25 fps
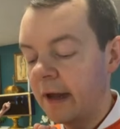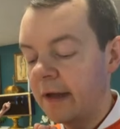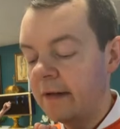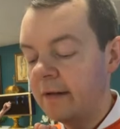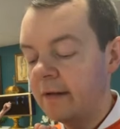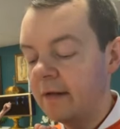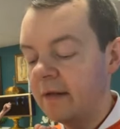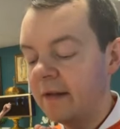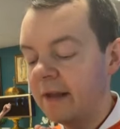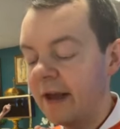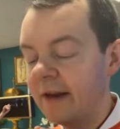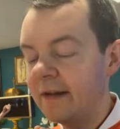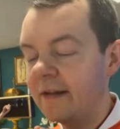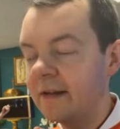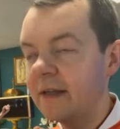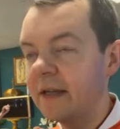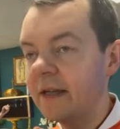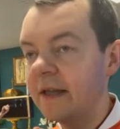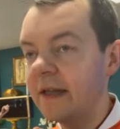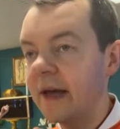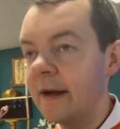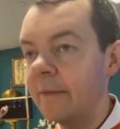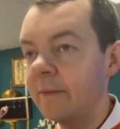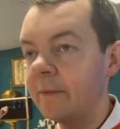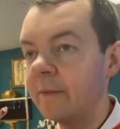and said to
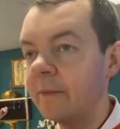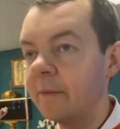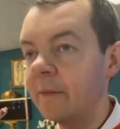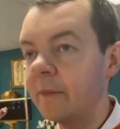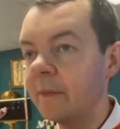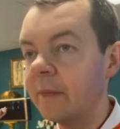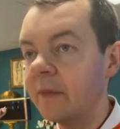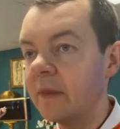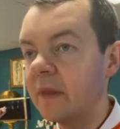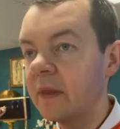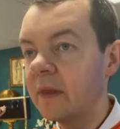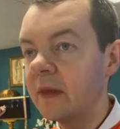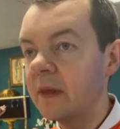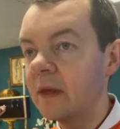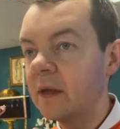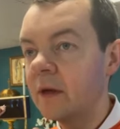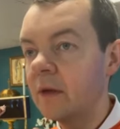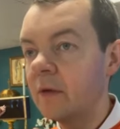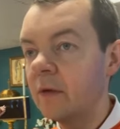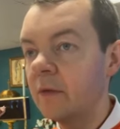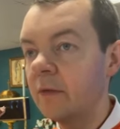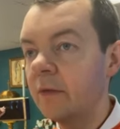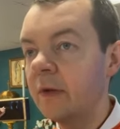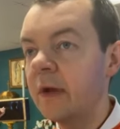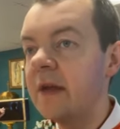them,
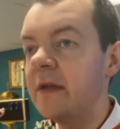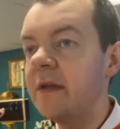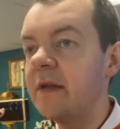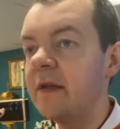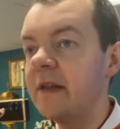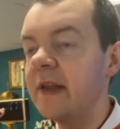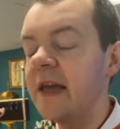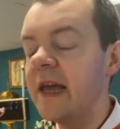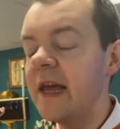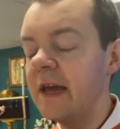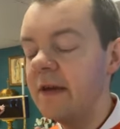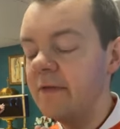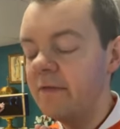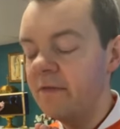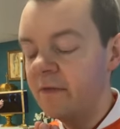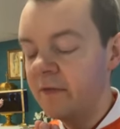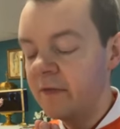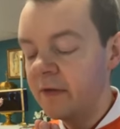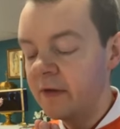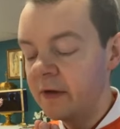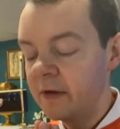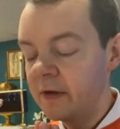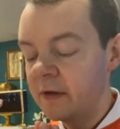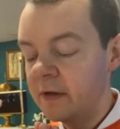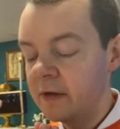
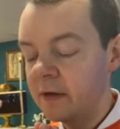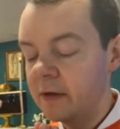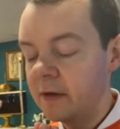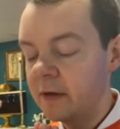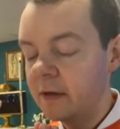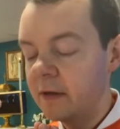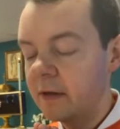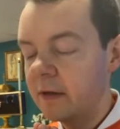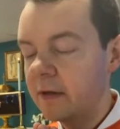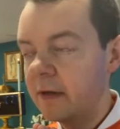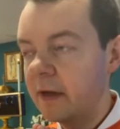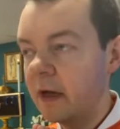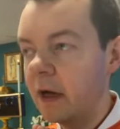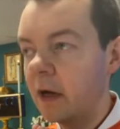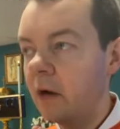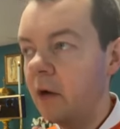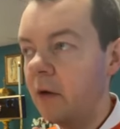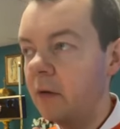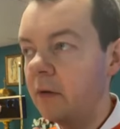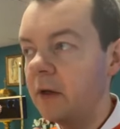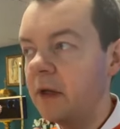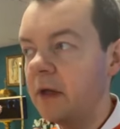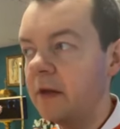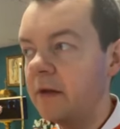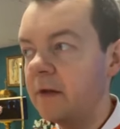Receive the
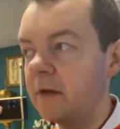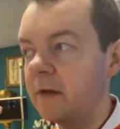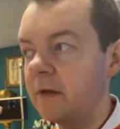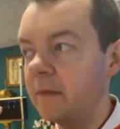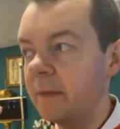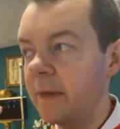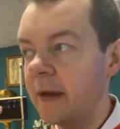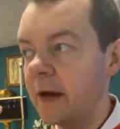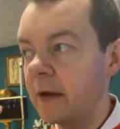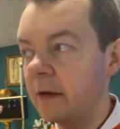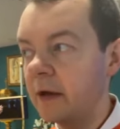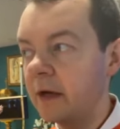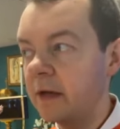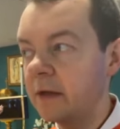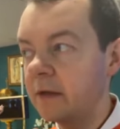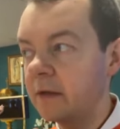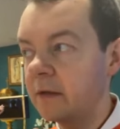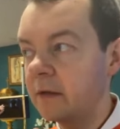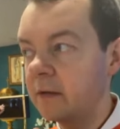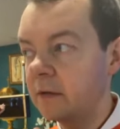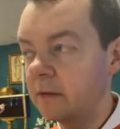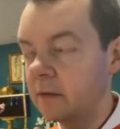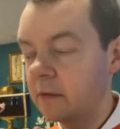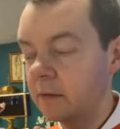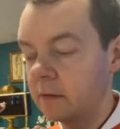Holy Spirit,